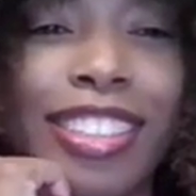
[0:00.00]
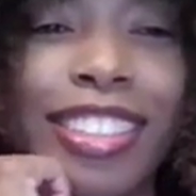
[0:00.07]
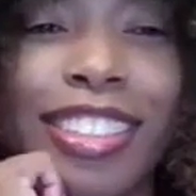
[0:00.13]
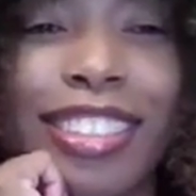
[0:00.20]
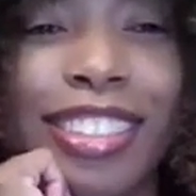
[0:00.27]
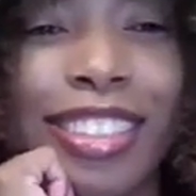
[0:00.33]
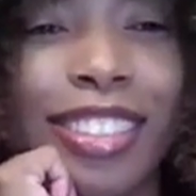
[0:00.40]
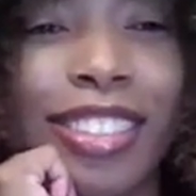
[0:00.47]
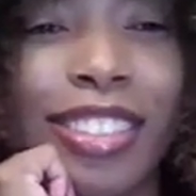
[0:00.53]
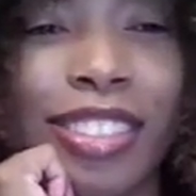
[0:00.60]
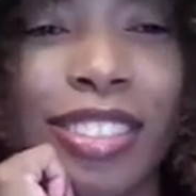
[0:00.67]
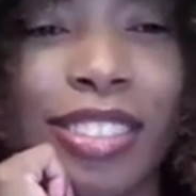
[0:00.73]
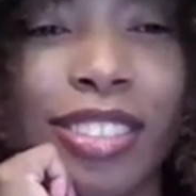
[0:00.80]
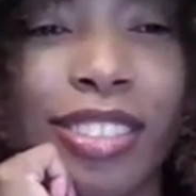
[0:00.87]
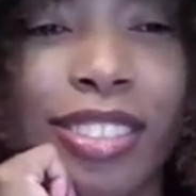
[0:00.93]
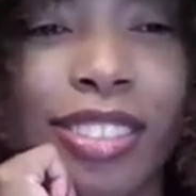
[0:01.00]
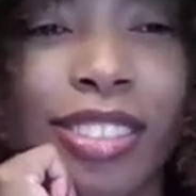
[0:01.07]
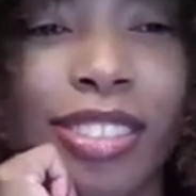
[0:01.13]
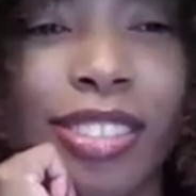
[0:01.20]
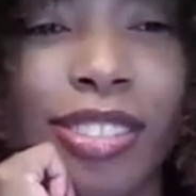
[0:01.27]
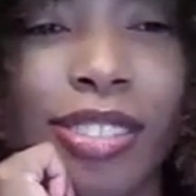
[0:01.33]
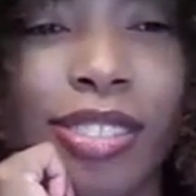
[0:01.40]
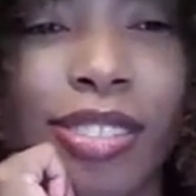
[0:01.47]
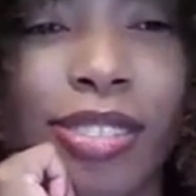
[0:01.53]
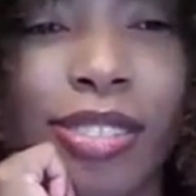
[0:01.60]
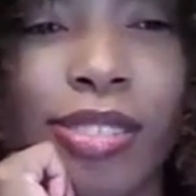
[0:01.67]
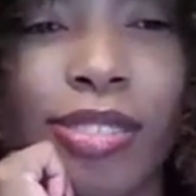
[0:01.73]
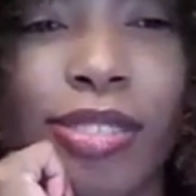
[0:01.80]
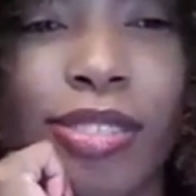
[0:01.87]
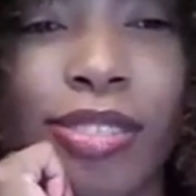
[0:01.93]

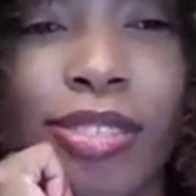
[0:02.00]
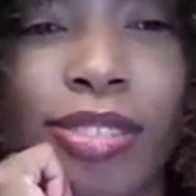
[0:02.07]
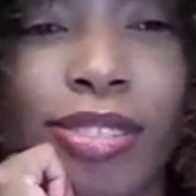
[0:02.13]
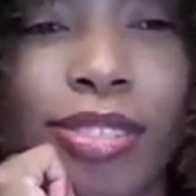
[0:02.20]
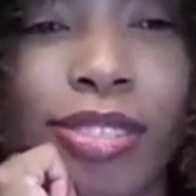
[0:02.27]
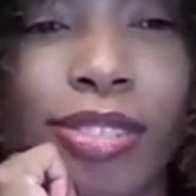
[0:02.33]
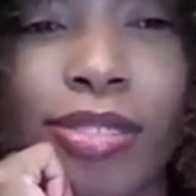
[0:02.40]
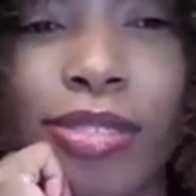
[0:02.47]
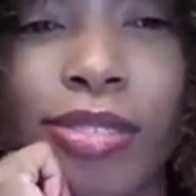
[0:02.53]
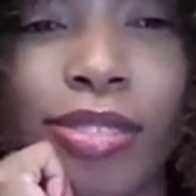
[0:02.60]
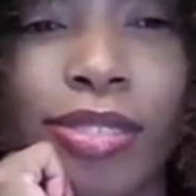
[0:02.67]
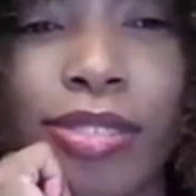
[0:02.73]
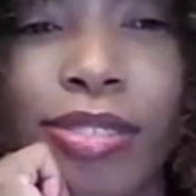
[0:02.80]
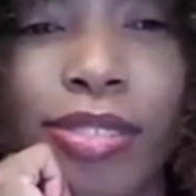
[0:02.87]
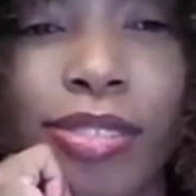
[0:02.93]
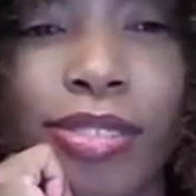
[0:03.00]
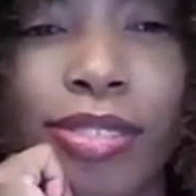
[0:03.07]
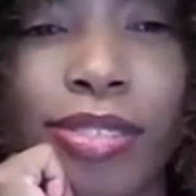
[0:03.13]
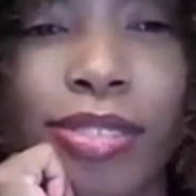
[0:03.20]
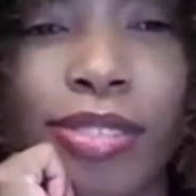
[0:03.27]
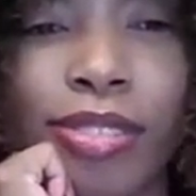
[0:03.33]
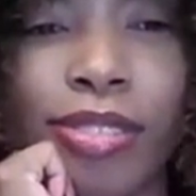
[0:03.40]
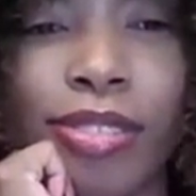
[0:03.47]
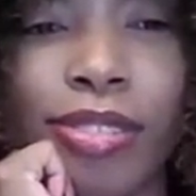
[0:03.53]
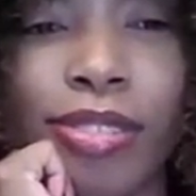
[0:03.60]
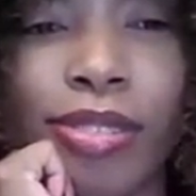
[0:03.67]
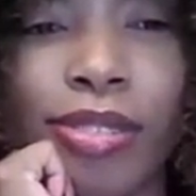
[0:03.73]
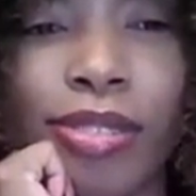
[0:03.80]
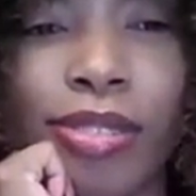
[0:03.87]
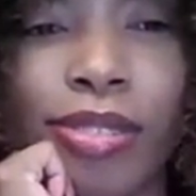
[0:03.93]

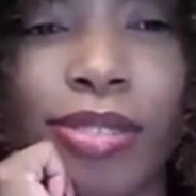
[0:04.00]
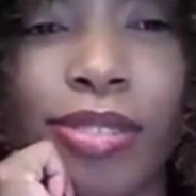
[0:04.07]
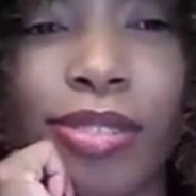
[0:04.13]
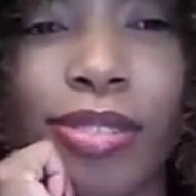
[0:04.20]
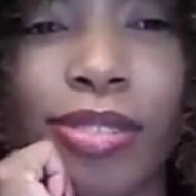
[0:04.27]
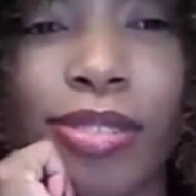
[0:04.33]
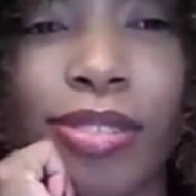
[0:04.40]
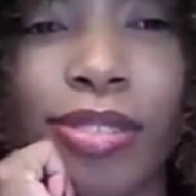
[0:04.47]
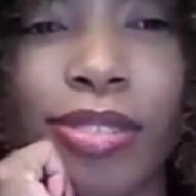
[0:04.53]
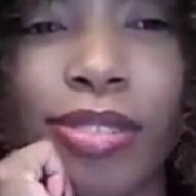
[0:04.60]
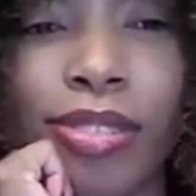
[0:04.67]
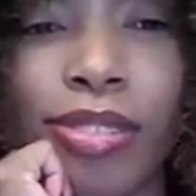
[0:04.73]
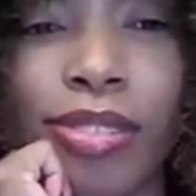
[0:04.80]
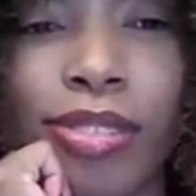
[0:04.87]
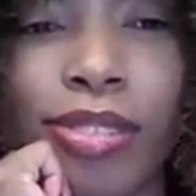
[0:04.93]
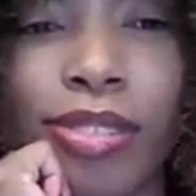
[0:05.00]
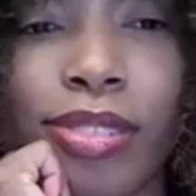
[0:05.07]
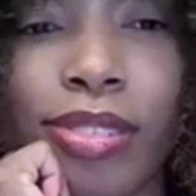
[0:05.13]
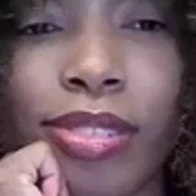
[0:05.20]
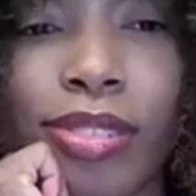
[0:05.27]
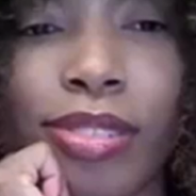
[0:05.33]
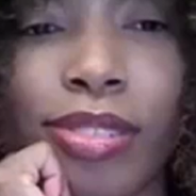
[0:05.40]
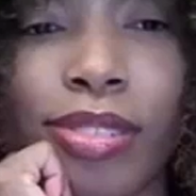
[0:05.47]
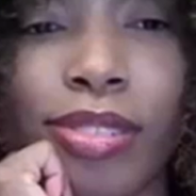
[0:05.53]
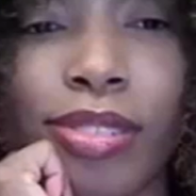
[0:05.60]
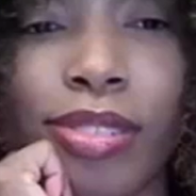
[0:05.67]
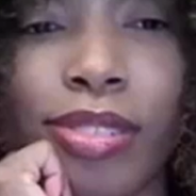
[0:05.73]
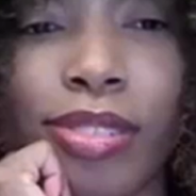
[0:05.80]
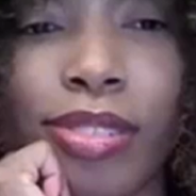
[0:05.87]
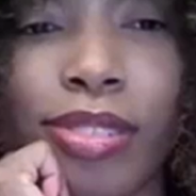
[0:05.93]

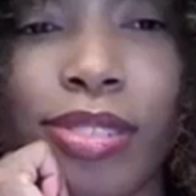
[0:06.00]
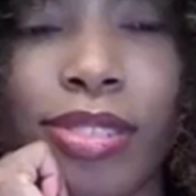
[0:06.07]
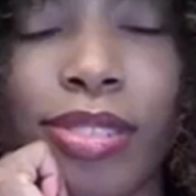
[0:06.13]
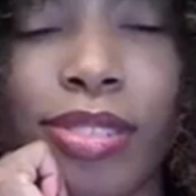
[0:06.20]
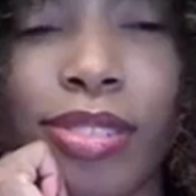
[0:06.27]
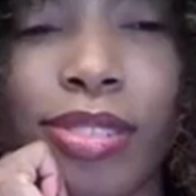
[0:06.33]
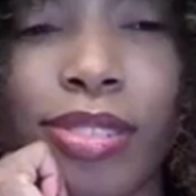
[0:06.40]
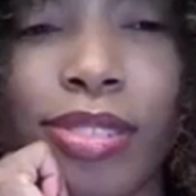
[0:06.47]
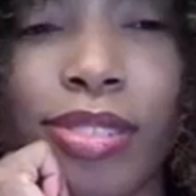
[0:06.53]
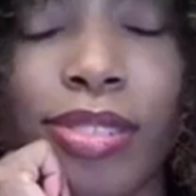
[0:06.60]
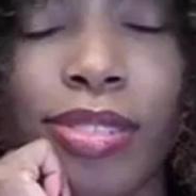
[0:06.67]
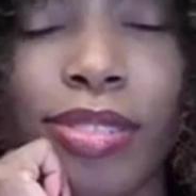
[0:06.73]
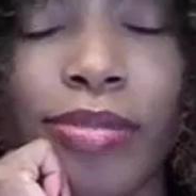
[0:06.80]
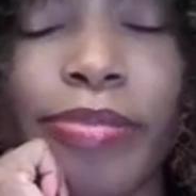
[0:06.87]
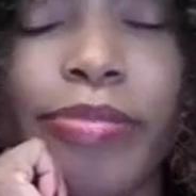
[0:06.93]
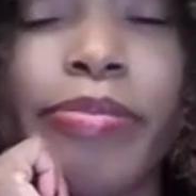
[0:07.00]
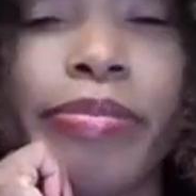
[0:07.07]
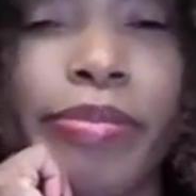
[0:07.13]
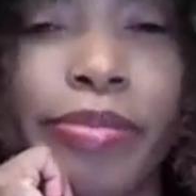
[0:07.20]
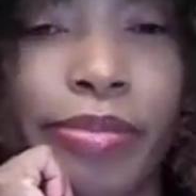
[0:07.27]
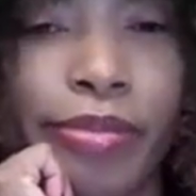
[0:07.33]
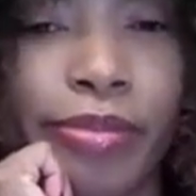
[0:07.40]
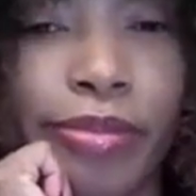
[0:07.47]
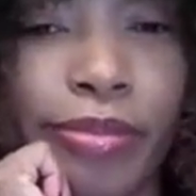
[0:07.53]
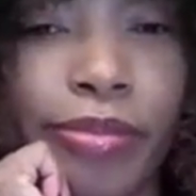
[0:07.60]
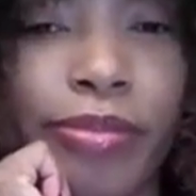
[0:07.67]
The person shown says nothing.